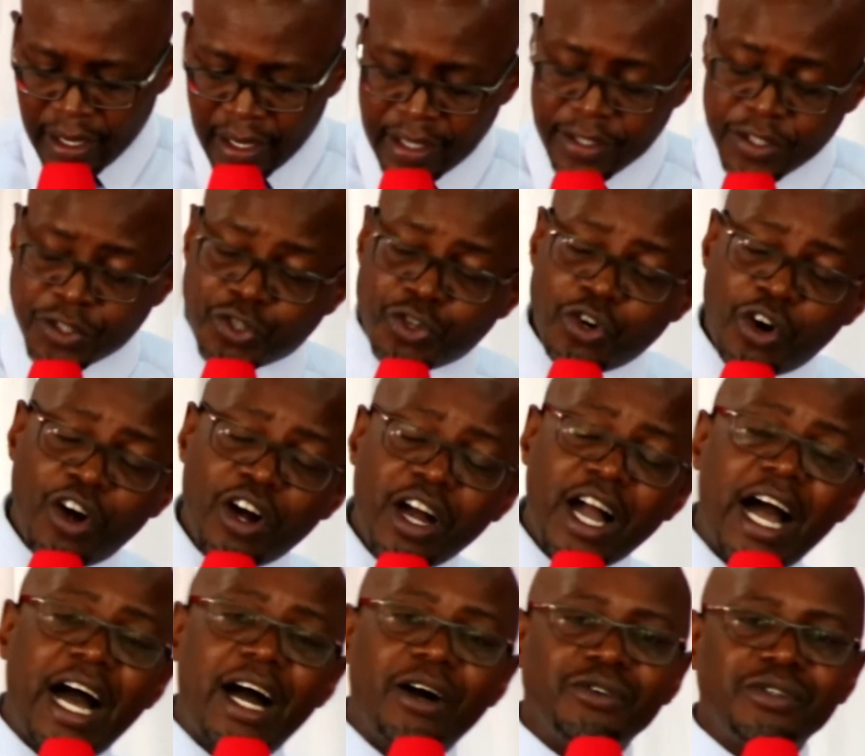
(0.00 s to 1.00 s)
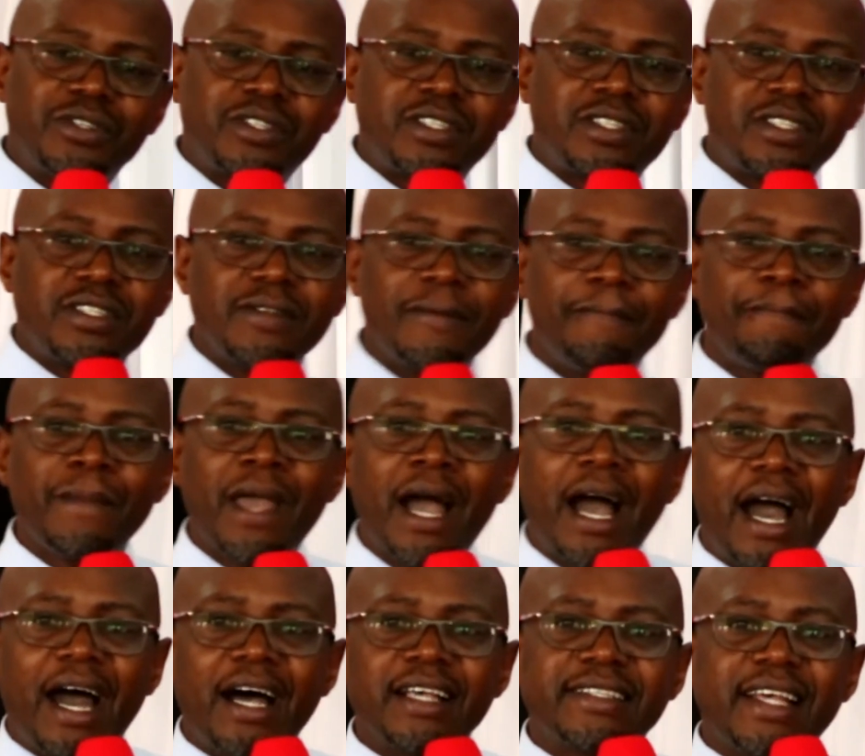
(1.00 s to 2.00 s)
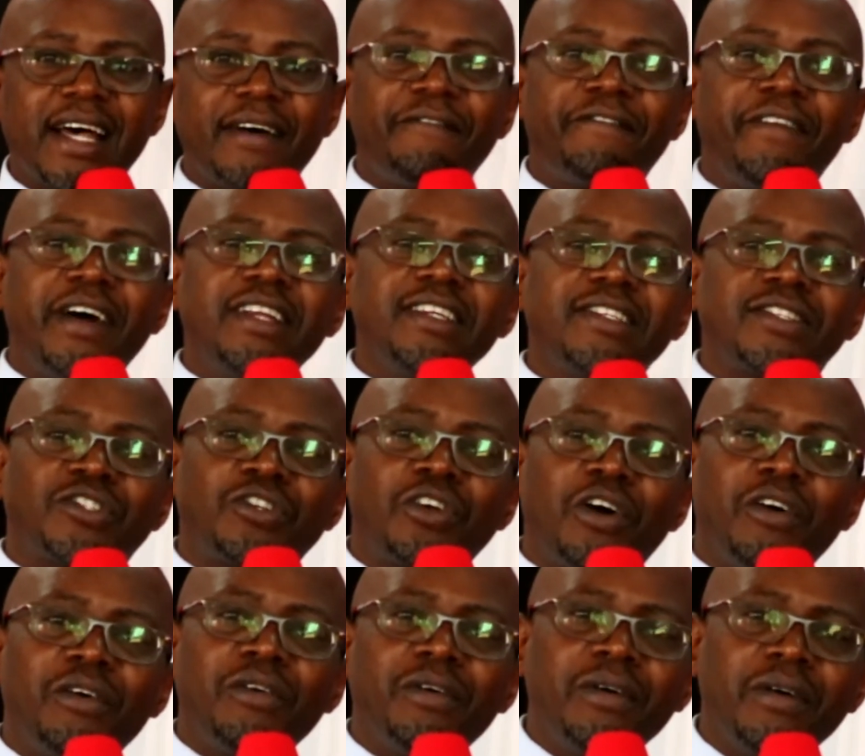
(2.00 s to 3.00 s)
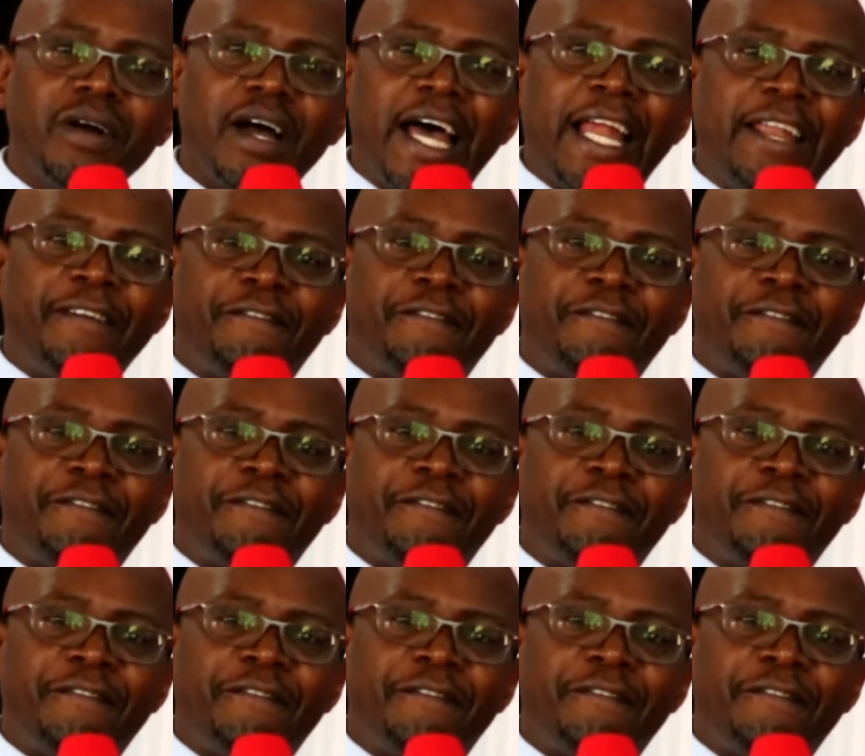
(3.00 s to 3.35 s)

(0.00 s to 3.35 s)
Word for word: strong house has a very strong and